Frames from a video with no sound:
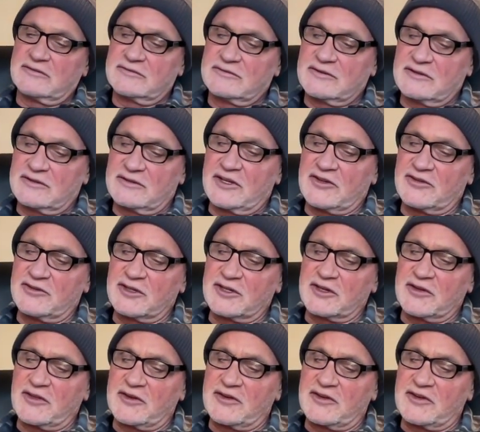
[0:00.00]
Let's look
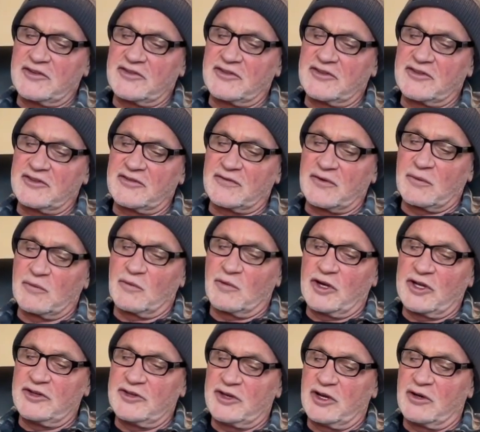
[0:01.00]
at the distance from
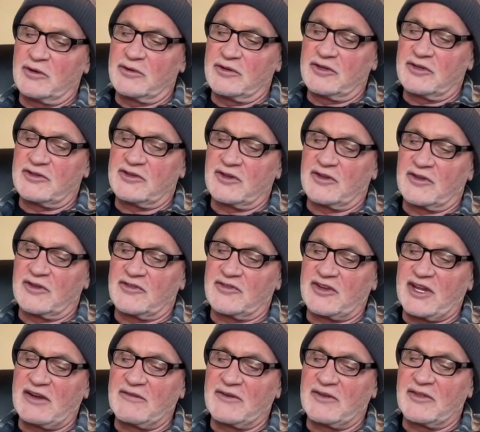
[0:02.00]
one note to the
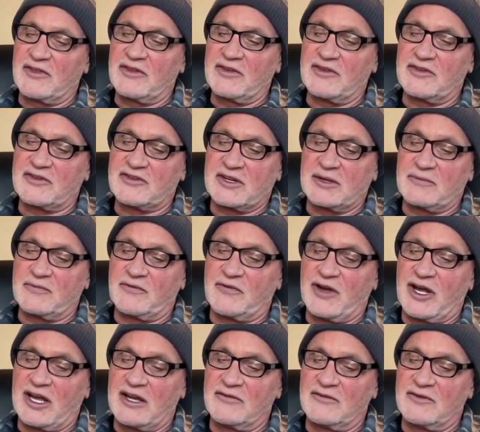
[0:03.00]
seventh, skip
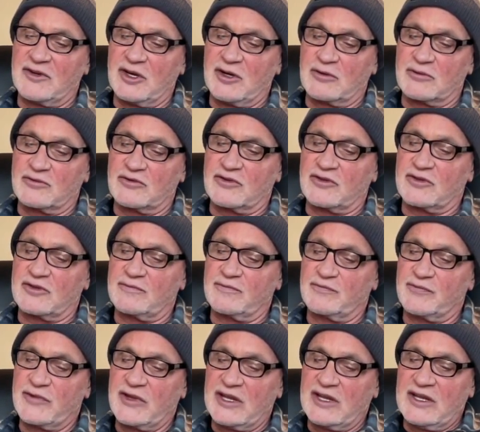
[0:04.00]
5 notes.
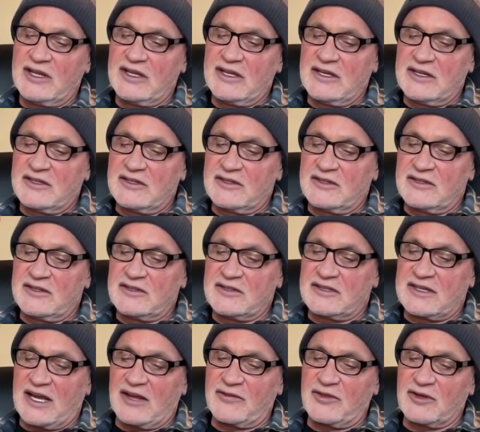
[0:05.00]

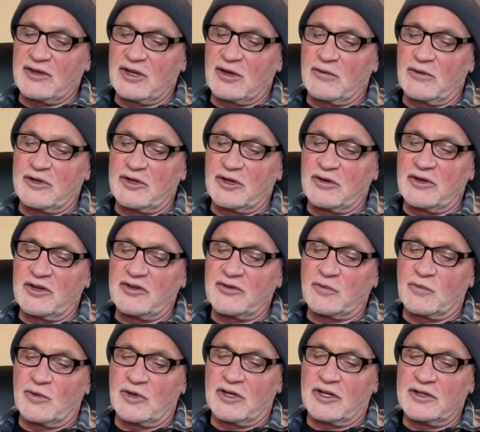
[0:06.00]
Count the lower note as
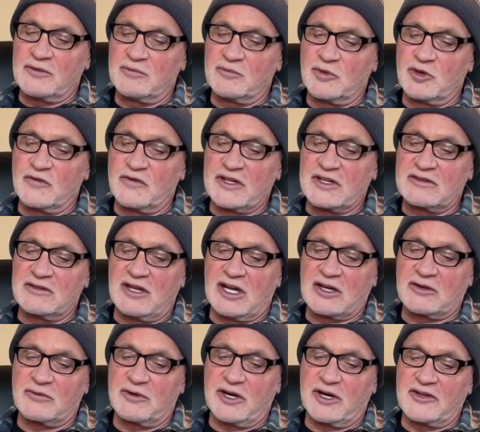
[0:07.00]
1, moving
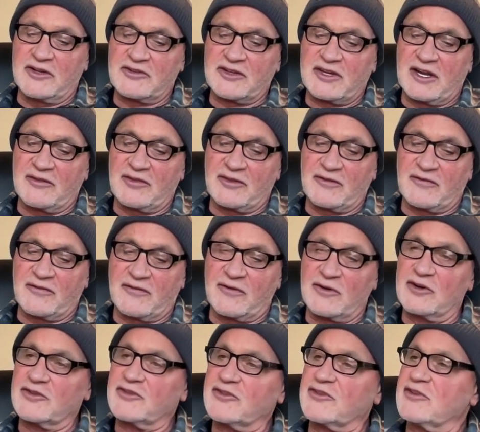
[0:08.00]
clockwise, count the
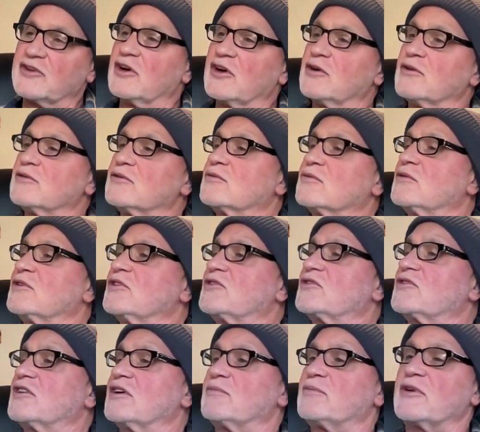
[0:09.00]
first note we
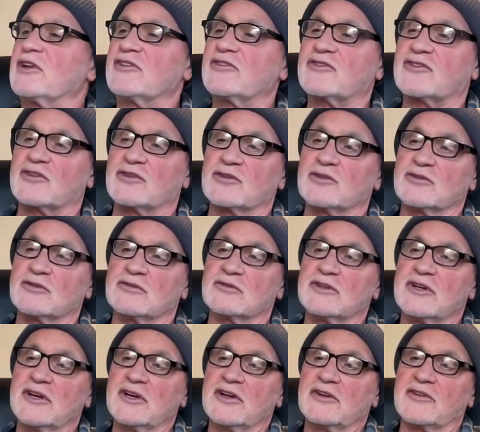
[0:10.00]
skip as 2,
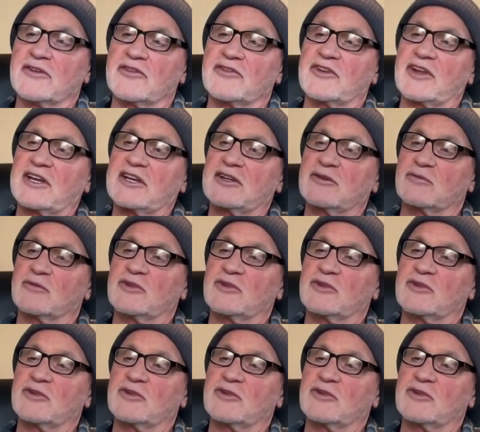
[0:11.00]
the second we